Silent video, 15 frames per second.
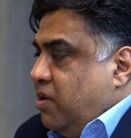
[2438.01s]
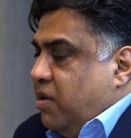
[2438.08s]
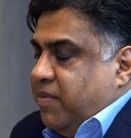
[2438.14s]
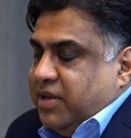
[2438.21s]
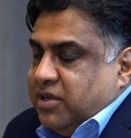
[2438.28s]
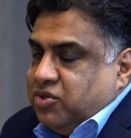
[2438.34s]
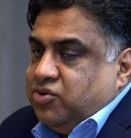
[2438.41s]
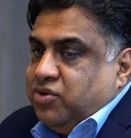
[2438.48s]
I
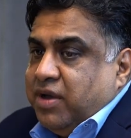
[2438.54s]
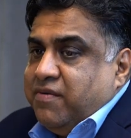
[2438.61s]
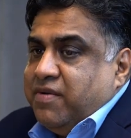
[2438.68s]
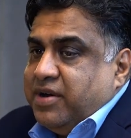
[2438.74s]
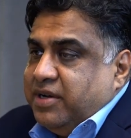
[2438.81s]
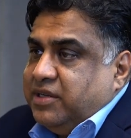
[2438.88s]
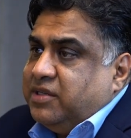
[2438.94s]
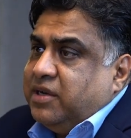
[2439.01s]
mean, just to give you
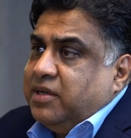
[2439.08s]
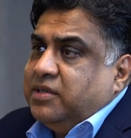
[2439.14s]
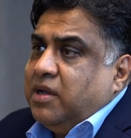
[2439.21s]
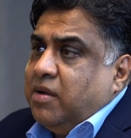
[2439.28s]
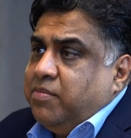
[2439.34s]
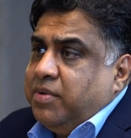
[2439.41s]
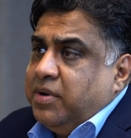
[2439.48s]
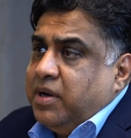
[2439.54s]
a recent
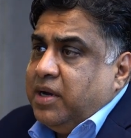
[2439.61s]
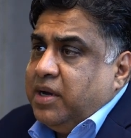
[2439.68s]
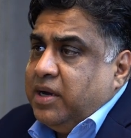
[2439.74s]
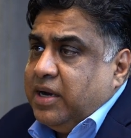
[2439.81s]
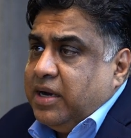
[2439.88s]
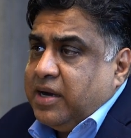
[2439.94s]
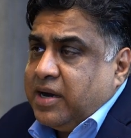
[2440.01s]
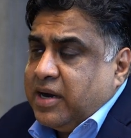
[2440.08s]
example, in
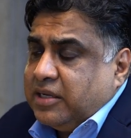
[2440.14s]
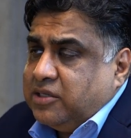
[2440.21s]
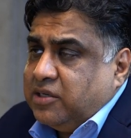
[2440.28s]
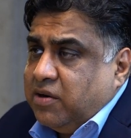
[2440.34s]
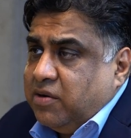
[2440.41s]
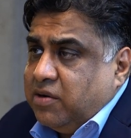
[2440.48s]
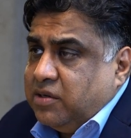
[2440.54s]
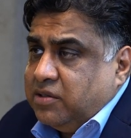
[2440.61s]

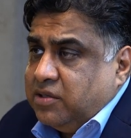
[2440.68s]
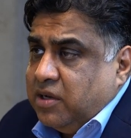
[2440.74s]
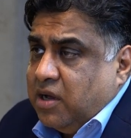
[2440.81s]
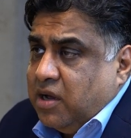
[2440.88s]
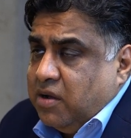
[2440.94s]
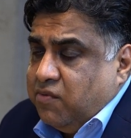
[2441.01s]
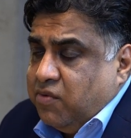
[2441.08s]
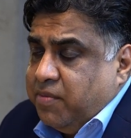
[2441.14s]
International
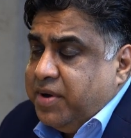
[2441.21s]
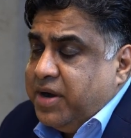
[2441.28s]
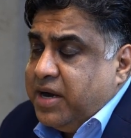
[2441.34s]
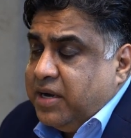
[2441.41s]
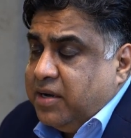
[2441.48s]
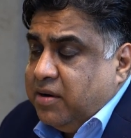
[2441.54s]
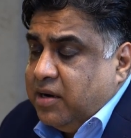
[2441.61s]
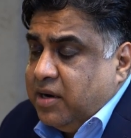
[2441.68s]

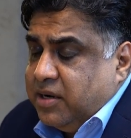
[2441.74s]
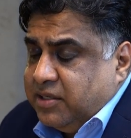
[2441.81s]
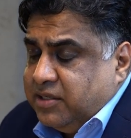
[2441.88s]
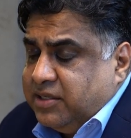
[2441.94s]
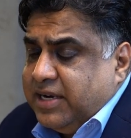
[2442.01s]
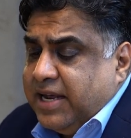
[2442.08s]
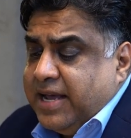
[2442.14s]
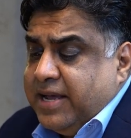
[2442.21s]

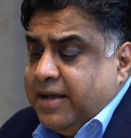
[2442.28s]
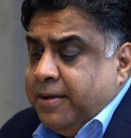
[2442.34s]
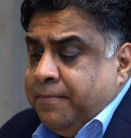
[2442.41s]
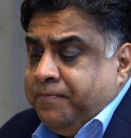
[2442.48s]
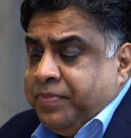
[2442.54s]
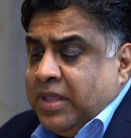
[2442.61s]
Women's Day,